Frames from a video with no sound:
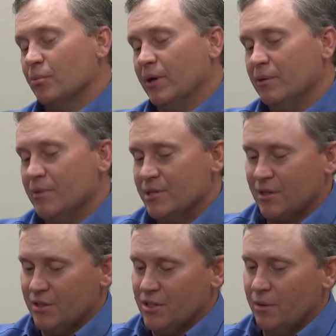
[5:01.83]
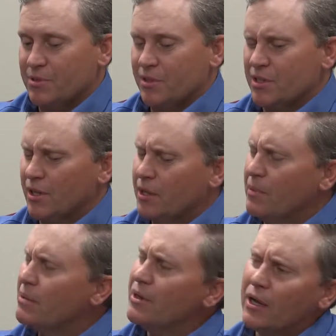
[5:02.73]
many misconceptions, and
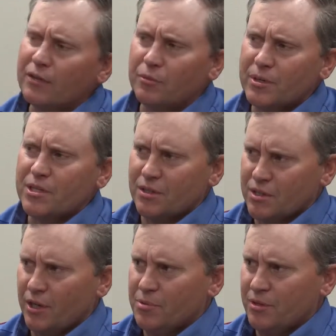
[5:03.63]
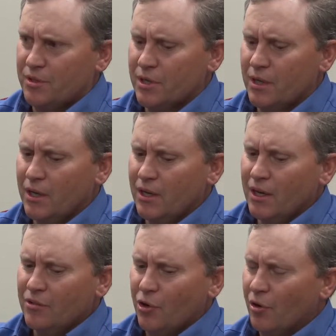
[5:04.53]
maybe not even misconceptions.
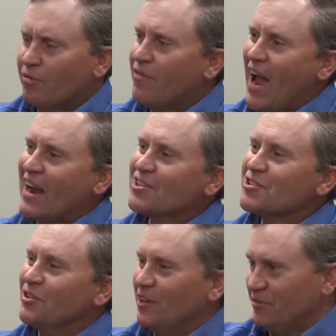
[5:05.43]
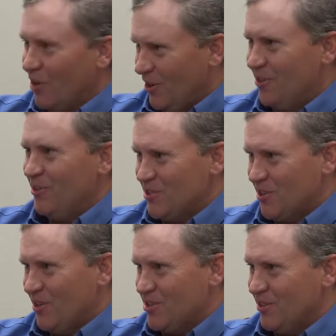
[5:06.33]
There are facts left out of the
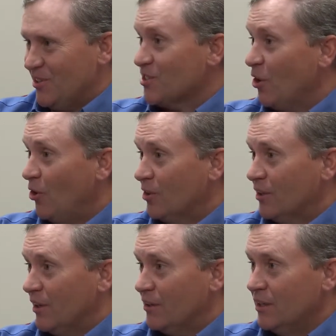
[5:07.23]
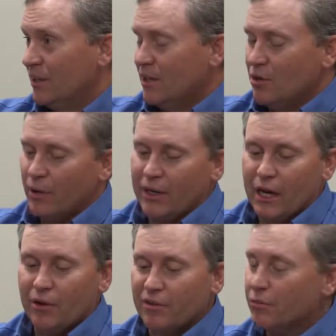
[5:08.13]
discussion, let's call it that. Right
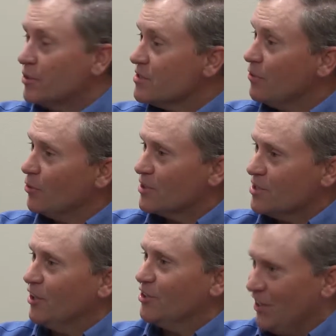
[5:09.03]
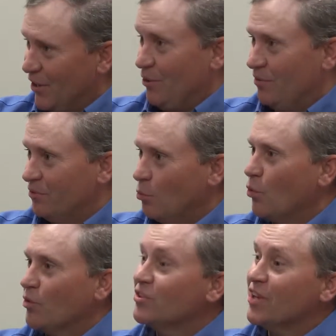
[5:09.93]
now, everyone's focused on tariff, the
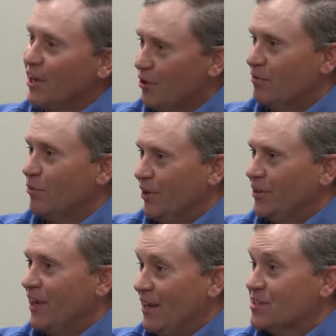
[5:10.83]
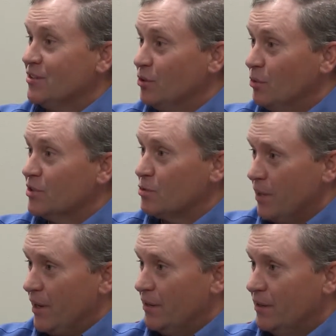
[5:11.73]
word tariff when it has to do with
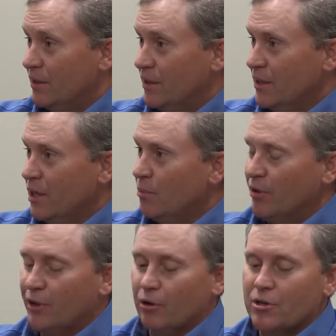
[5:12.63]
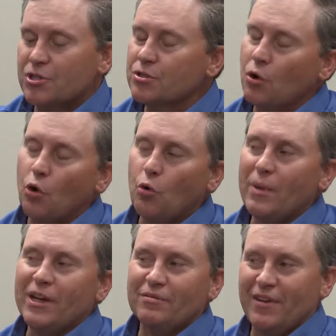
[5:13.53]
trade. But there are so
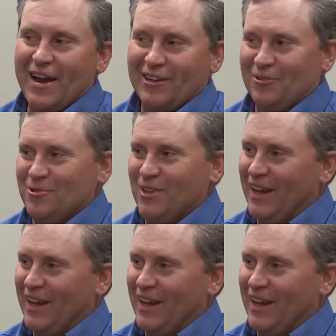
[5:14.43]
many factors that